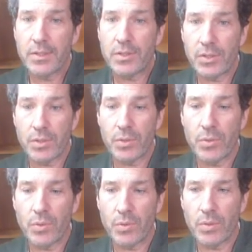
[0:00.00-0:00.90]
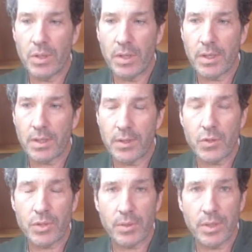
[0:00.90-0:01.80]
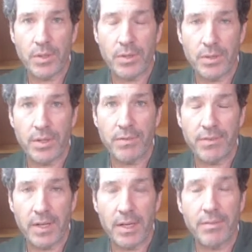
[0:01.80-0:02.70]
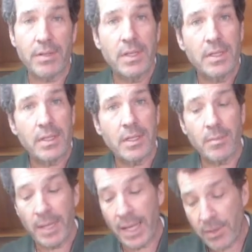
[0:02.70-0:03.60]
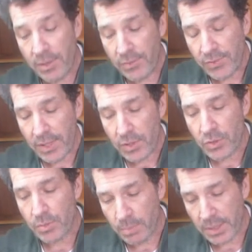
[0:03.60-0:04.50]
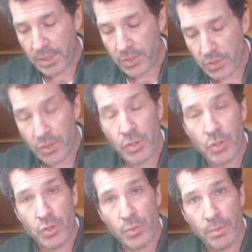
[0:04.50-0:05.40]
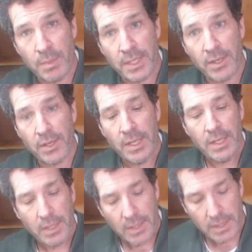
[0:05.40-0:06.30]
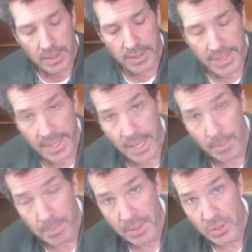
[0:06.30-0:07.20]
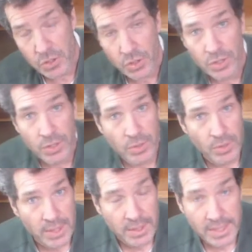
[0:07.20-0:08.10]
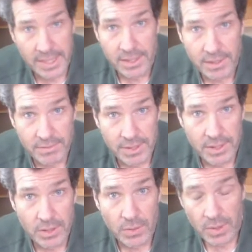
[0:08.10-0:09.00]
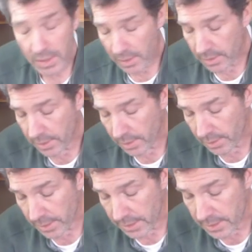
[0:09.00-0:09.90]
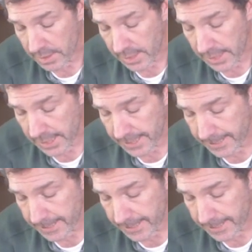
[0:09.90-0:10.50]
to uh, close to 135 um, out of the cells because those were not metered in the app and I'll show you at the end of the video there is a